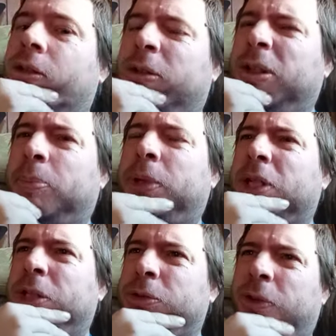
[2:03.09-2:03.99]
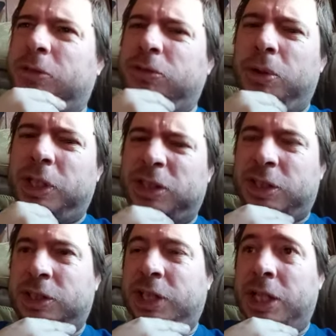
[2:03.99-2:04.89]
The thing the Buccaneers won on the road
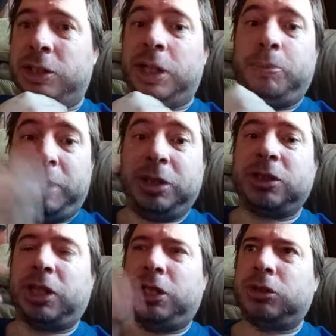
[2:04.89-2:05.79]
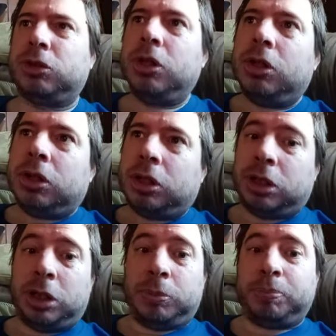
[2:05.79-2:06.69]
against the Saints, and they beat the Saints.
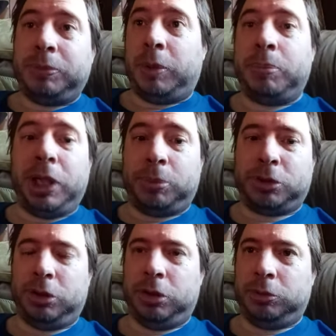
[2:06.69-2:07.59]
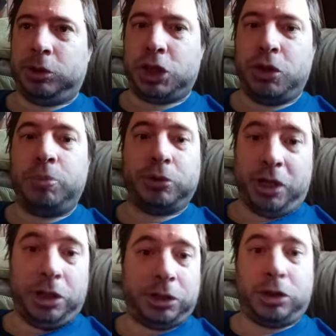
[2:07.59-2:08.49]
Uh, you know, big ups to Drew
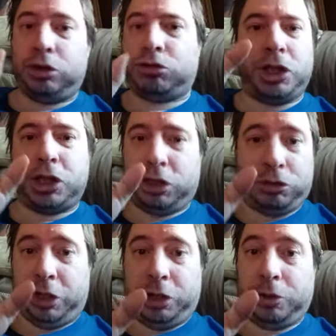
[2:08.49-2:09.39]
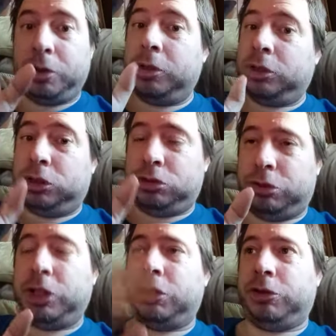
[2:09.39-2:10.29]
Brees, great career,
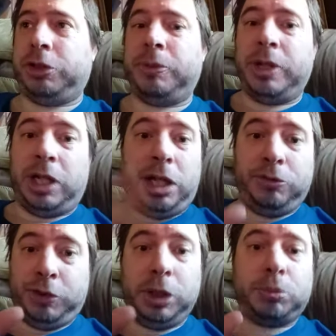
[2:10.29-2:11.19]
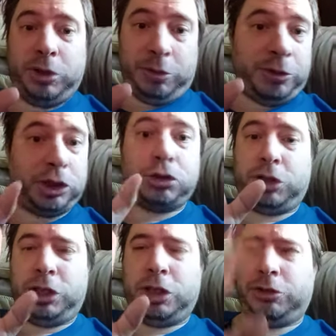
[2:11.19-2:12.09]
great career, and Philip Rivers,
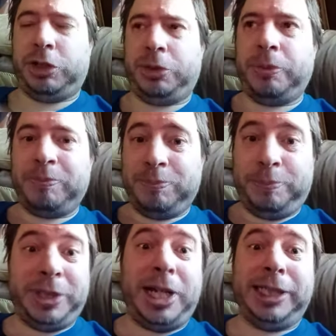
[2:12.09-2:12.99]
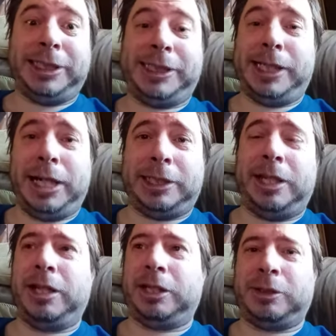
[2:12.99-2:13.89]
great career. But you guys
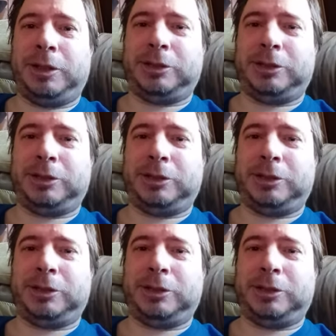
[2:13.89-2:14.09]
sucked next